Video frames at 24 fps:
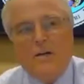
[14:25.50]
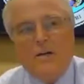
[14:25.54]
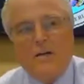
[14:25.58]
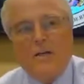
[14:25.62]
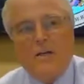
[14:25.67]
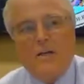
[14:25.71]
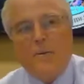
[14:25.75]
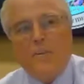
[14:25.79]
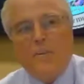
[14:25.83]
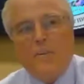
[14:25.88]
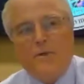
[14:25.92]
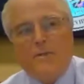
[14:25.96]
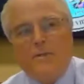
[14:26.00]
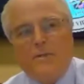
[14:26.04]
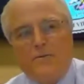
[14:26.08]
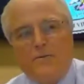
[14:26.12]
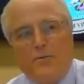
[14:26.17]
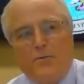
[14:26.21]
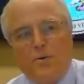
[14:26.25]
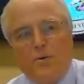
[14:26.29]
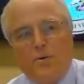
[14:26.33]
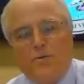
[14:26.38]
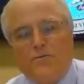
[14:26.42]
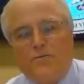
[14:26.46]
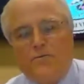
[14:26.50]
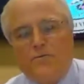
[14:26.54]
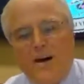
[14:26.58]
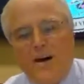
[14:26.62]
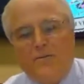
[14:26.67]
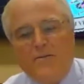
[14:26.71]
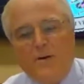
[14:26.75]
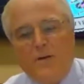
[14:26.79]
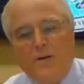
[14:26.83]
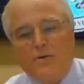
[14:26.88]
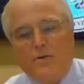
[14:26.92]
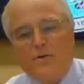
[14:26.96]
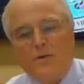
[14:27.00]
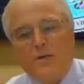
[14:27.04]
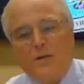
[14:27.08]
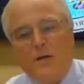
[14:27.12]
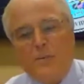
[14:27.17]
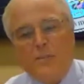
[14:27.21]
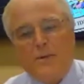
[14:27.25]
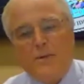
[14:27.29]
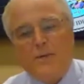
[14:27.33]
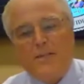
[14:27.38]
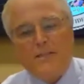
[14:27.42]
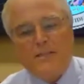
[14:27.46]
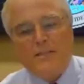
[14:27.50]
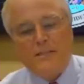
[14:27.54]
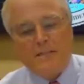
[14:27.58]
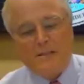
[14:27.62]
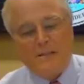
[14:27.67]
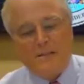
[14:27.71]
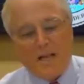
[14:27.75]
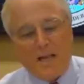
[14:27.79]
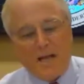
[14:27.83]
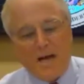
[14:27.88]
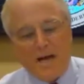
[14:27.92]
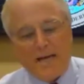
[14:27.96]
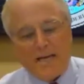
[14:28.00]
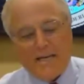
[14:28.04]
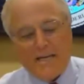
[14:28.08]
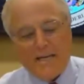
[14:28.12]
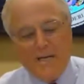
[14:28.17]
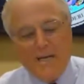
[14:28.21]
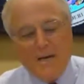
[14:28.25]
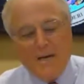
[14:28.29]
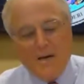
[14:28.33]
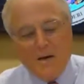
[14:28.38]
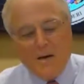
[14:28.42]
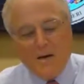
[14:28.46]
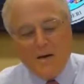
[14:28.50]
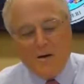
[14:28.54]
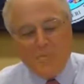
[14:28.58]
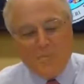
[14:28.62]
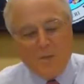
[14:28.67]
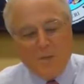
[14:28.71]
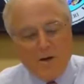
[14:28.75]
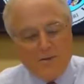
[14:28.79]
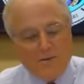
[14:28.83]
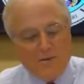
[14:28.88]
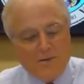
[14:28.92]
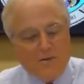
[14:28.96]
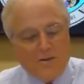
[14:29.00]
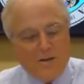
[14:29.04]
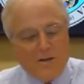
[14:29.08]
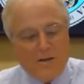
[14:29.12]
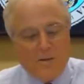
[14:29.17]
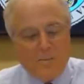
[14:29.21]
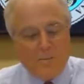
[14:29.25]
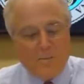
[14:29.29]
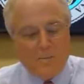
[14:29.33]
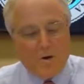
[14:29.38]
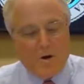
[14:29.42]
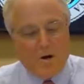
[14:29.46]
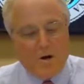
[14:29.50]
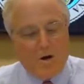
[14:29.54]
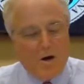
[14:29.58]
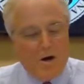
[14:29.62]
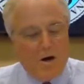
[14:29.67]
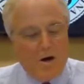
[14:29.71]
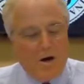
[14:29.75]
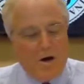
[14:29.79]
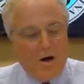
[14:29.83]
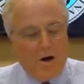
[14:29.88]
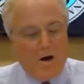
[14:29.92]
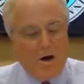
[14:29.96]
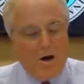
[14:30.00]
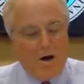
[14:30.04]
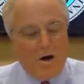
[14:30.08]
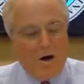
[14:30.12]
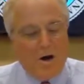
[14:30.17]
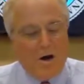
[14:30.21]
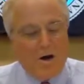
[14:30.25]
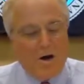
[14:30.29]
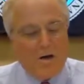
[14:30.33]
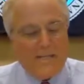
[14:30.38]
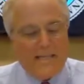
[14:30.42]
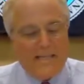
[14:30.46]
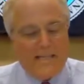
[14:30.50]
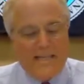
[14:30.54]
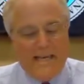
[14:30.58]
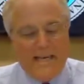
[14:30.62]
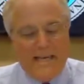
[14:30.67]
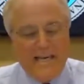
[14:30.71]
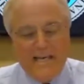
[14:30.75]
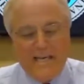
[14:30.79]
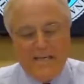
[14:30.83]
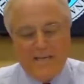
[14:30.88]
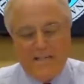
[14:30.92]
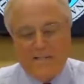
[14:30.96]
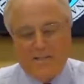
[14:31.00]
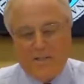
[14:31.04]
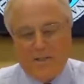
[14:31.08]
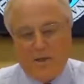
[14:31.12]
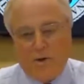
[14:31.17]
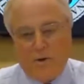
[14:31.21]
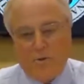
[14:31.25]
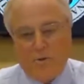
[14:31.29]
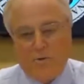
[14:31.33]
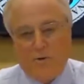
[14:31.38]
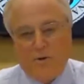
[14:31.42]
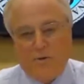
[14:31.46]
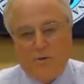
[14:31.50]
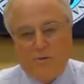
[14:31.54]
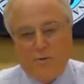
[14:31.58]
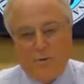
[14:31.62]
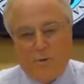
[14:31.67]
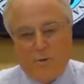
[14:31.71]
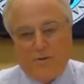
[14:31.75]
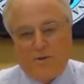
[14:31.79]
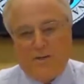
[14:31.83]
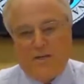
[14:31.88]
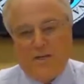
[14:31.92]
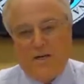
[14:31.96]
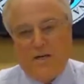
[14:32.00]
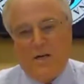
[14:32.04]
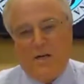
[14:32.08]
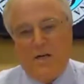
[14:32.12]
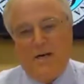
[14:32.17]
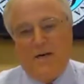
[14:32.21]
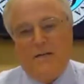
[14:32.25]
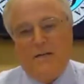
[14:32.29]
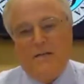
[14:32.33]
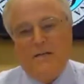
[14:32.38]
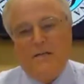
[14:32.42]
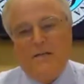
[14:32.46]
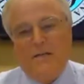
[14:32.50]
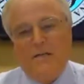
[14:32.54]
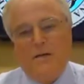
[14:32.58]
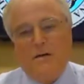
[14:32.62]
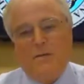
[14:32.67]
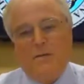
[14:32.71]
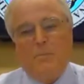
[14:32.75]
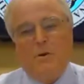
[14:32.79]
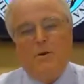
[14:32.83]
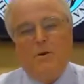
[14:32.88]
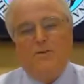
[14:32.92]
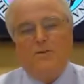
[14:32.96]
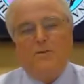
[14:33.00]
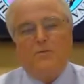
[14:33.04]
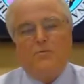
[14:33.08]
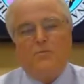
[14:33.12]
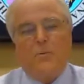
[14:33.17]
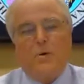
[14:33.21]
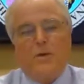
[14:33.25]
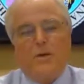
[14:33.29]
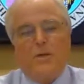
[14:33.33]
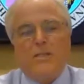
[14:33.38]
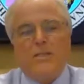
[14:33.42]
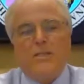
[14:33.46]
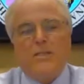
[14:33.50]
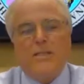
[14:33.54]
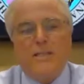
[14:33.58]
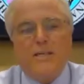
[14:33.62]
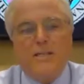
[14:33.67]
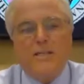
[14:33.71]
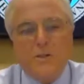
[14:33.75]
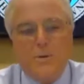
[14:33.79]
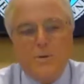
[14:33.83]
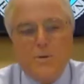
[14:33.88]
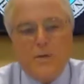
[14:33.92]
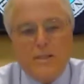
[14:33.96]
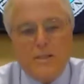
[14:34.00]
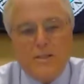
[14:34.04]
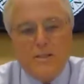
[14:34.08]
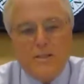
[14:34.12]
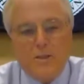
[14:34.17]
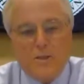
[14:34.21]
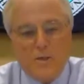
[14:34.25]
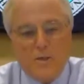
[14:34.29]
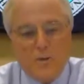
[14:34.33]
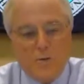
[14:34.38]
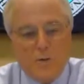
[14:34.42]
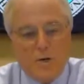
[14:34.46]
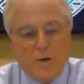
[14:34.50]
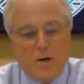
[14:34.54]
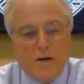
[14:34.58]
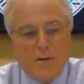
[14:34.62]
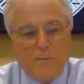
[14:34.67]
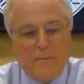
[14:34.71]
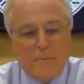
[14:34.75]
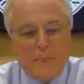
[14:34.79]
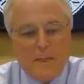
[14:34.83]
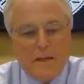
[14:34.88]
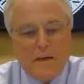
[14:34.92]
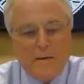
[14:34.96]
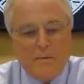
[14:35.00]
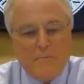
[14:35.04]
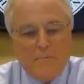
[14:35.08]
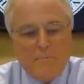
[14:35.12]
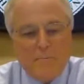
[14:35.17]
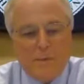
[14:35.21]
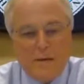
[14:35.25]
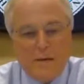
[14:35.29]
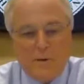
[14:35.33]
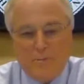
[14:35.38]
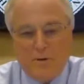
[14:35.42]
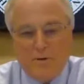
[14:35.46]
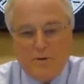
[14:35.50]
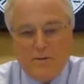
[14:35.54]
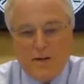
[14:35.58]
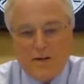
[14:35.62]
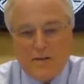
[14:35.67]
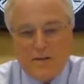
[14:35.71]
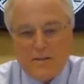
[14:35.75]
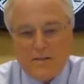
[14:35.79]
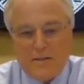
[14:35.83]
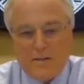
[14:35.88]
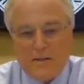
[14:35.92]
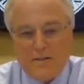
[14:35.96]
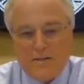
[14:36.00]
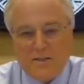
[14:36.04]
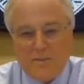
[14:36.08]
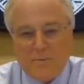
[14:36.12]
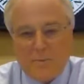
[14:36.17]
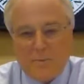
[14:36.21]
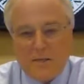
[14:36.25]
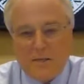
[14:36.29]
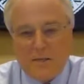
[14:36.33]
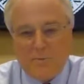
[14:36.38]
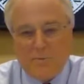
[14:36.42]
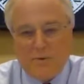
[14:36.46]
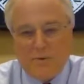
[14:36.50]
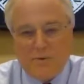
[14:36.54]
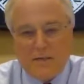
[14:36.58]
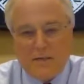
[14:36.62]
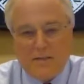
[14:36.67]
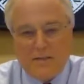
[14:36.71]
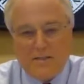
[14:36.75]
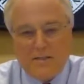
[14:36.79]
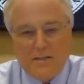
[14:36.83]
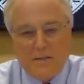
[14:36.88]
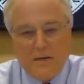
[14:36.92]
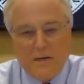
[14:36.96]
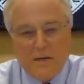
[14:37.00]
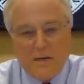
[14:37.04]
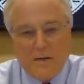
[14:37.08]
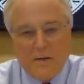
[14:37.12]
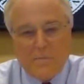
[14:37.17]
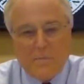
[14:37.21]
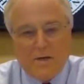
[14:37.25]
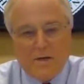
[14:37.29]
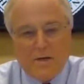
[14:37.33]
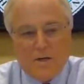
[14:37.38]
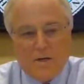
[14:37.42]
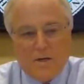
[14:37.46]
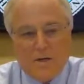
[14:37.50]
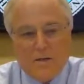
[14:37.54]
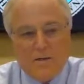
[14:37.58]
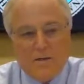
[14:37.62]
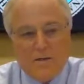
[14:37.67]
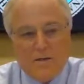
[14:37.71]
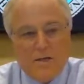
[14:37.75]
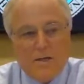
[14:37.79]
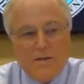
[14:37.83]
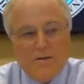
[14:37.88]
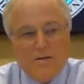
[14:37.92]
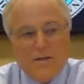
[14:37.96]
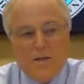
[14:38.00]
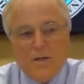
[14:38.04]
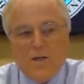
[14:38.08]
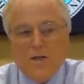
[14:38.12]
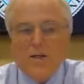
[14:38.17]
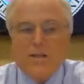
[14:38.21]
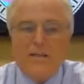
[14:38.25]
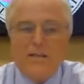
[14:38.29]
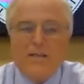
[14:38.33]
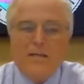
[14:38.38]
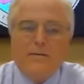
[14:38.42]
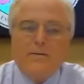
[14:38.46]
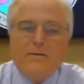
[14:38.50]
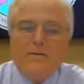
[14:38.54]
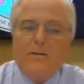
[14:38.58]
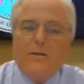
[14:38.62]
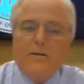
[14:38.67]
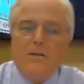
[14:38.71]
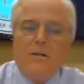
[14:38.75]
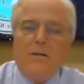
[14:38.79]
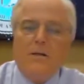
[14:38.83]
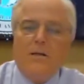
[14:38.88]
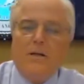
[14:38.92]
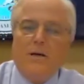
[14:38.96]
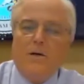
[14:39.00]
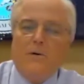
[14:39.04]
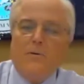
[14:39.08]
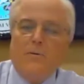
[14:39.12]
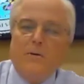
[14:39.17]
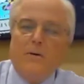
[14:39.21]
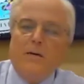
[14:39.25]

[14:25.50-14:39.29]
and the companies, the Fortune 500 companies and the like. Most of them are keenly sold on North Carolina. Most of them are continuing to meet with us and speak with us because they're looking,